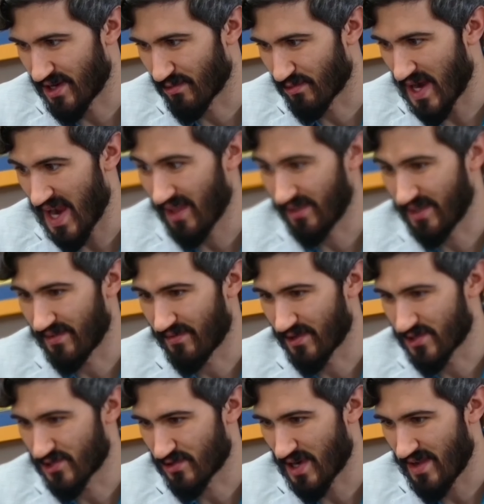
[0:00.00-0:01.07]
a rally for
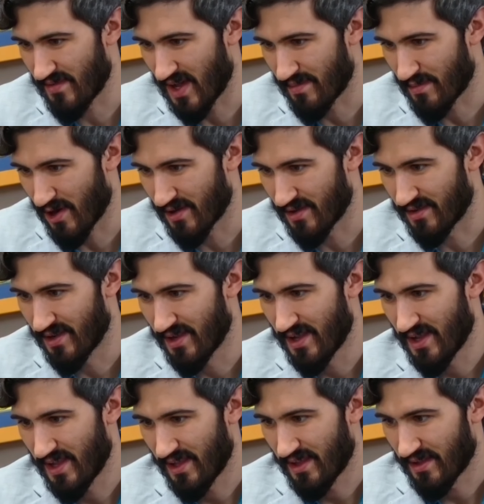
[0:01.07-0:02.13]
Trayvon Martin
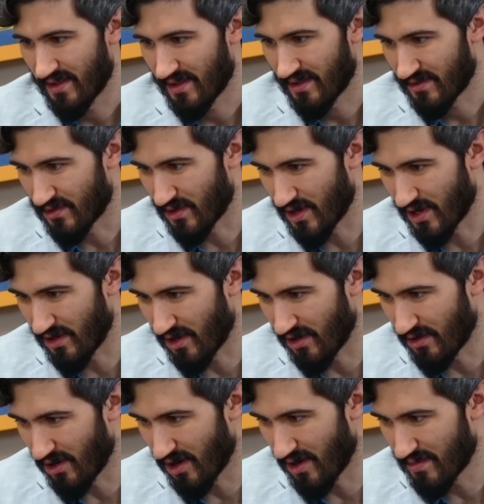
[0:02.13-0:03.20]
during an
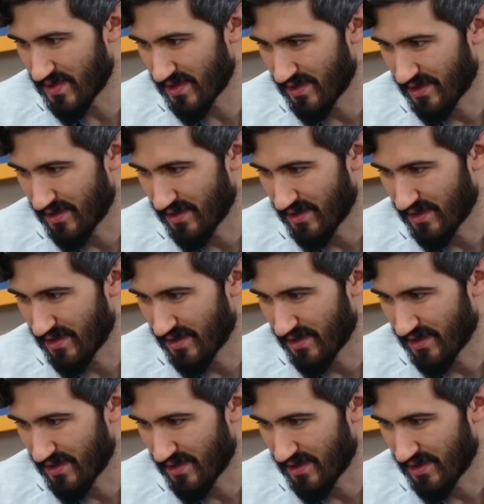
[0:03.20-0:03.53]
unarmed,